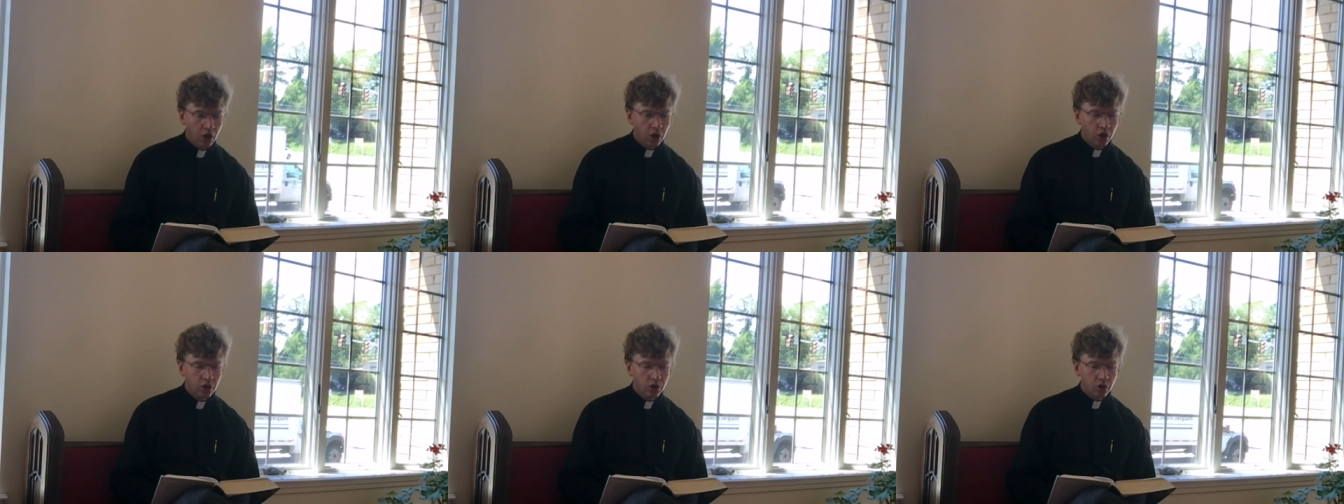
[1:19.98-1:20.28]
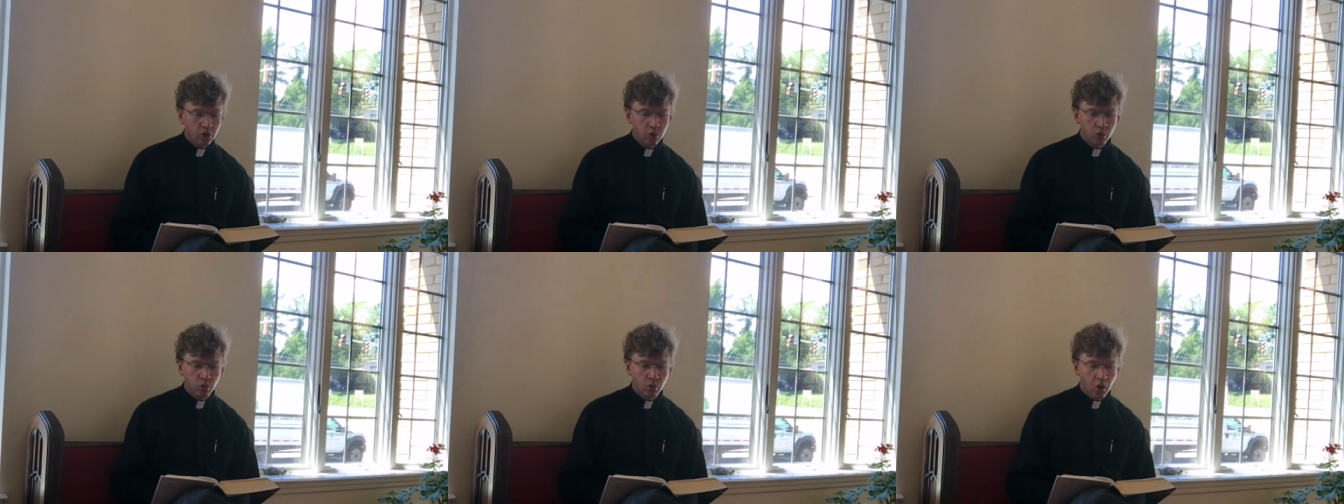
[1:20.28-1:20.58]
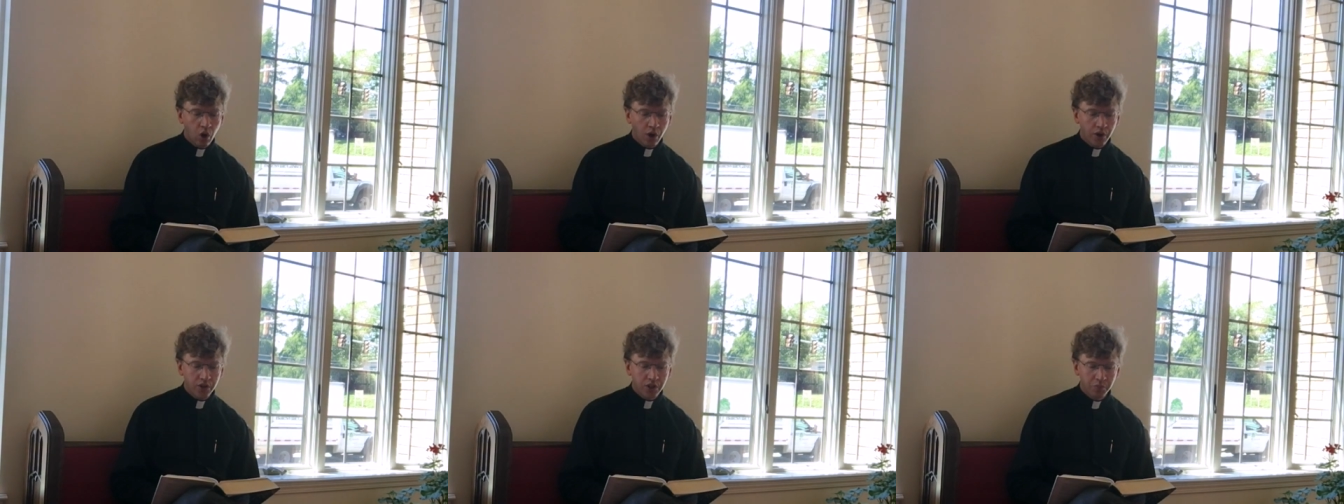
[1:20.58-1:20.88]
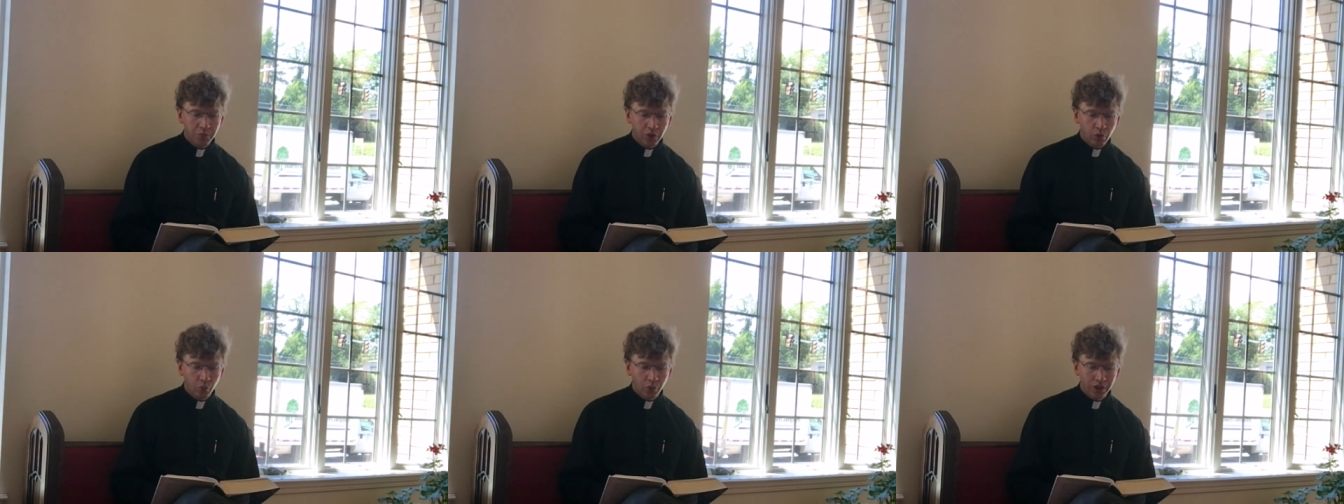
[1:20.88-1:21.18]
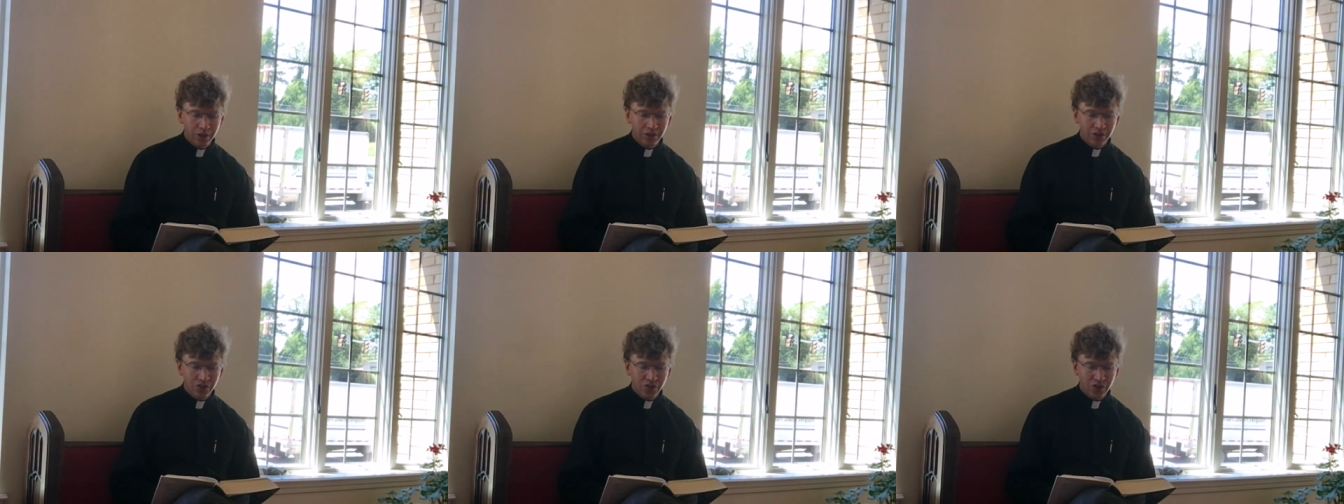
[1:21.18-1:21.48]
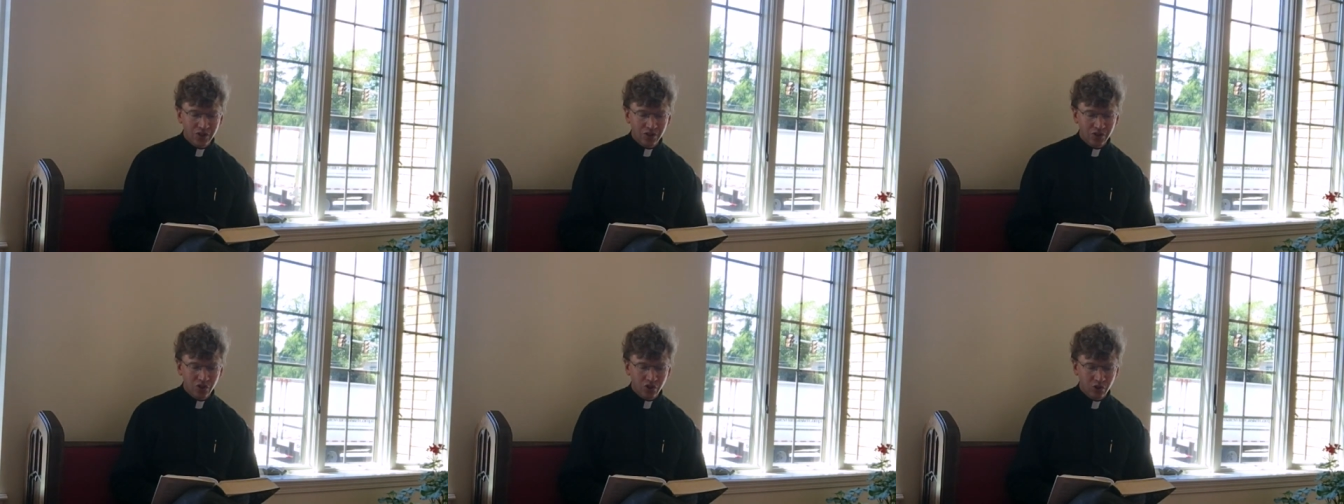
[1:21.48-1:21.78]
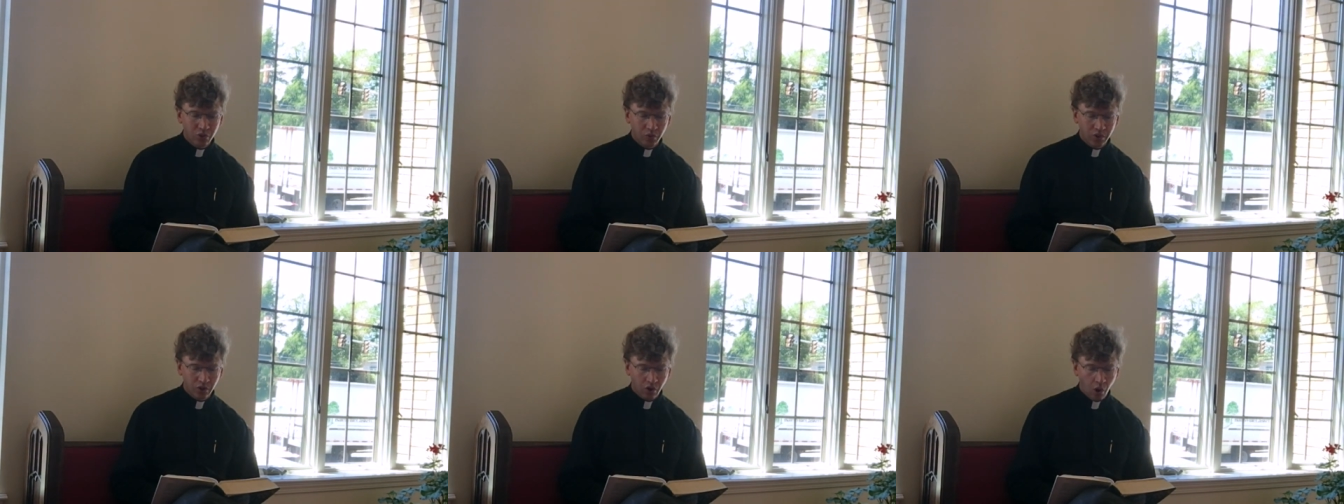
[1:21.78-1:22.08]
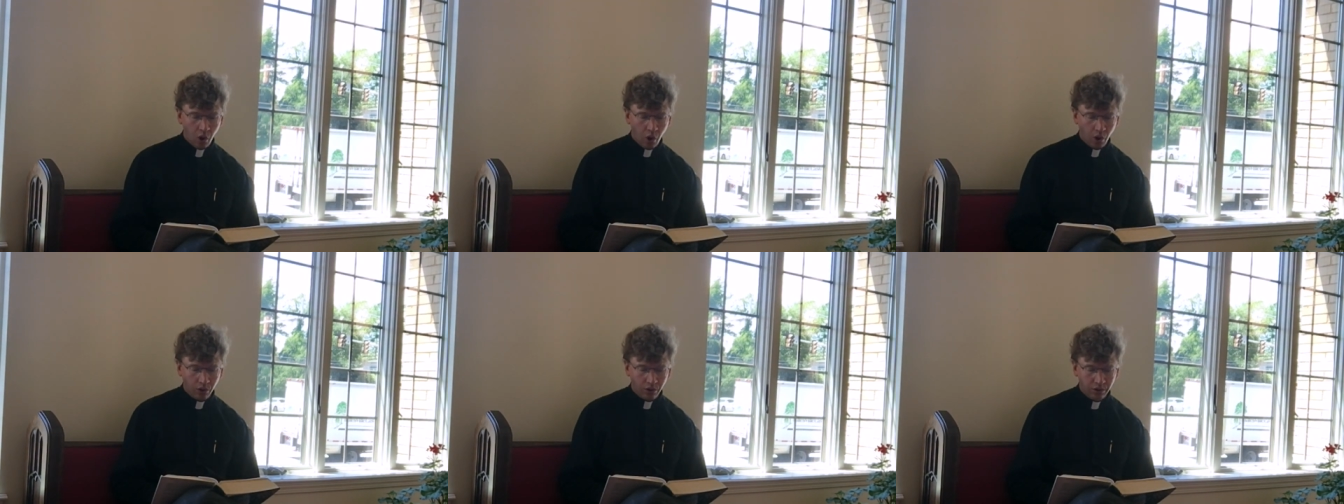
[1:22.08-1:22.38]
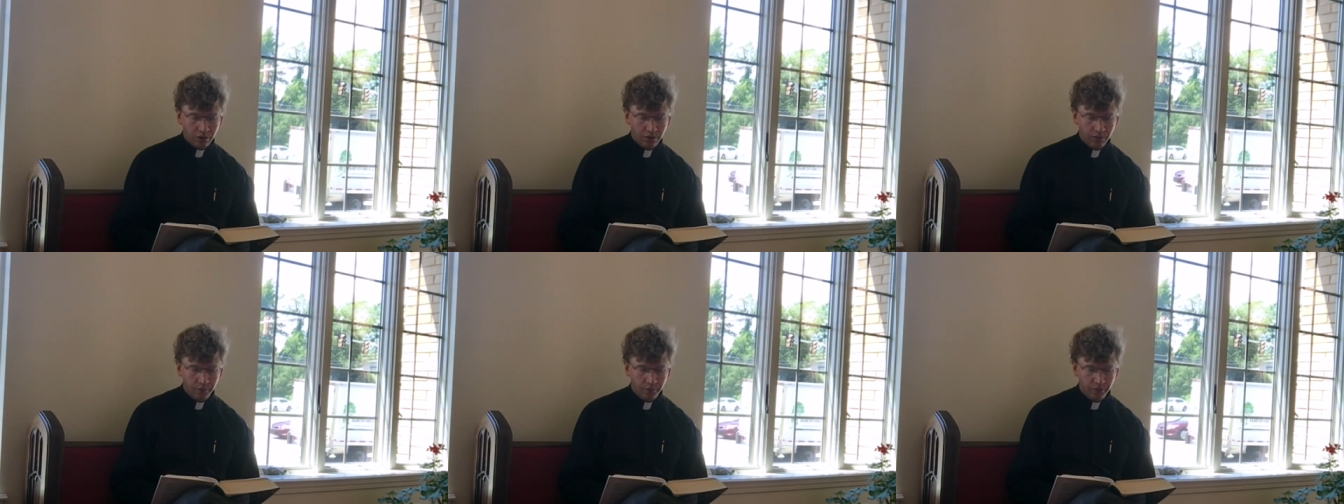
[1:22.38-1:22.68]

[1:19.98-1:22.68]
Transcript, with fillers: You are to be witnesses to it all.